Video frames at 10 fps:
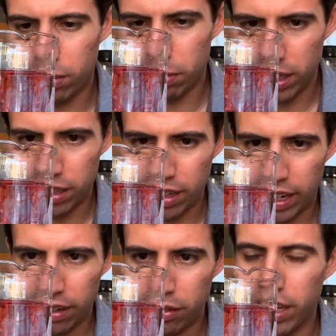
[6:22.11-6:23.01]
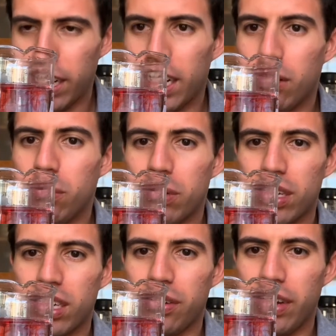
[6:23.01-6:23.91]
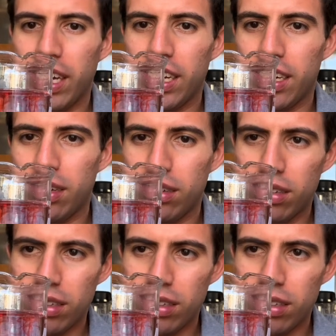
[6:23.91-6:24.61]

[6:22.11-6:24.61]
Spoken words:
bit dyed right now. We're going to go ahead and